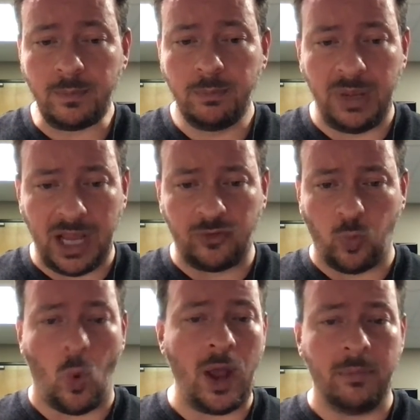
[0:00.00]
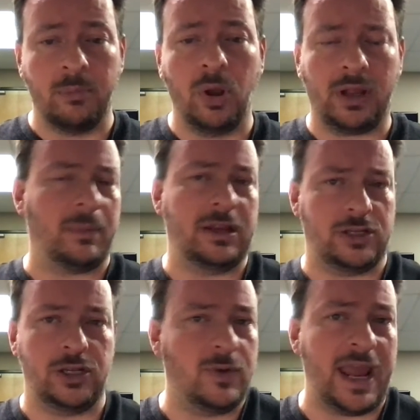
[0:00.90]
Because one book,
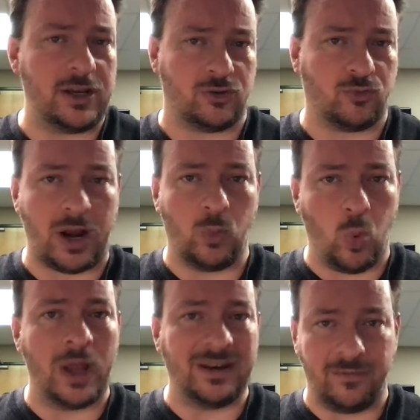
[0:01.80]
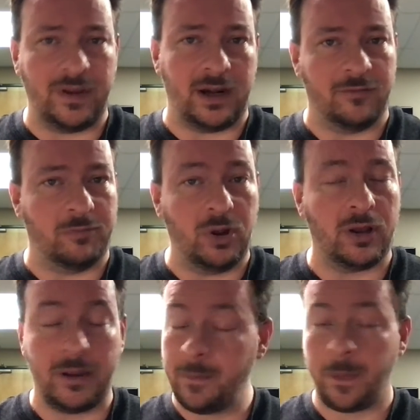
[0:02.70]
you can't just write one definitive
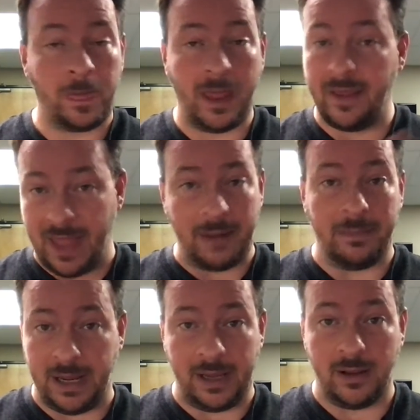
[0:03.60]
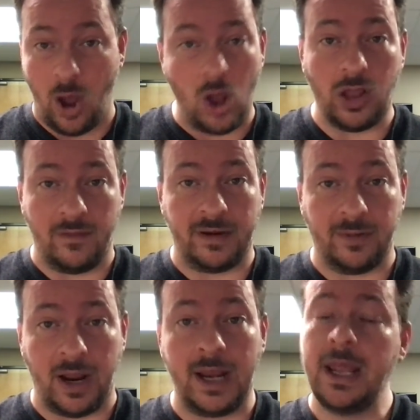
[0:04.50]
book and that be all of it,
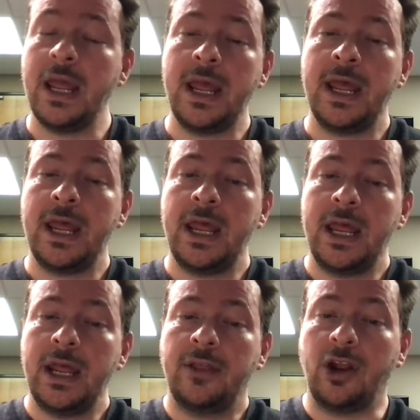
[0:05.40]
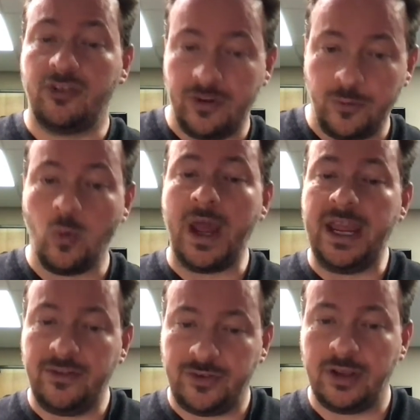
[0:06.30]
right? There are different
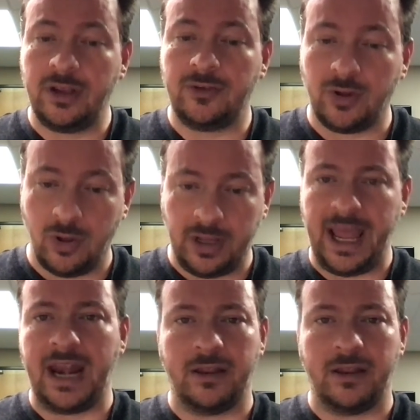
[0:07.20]
ways to look at it.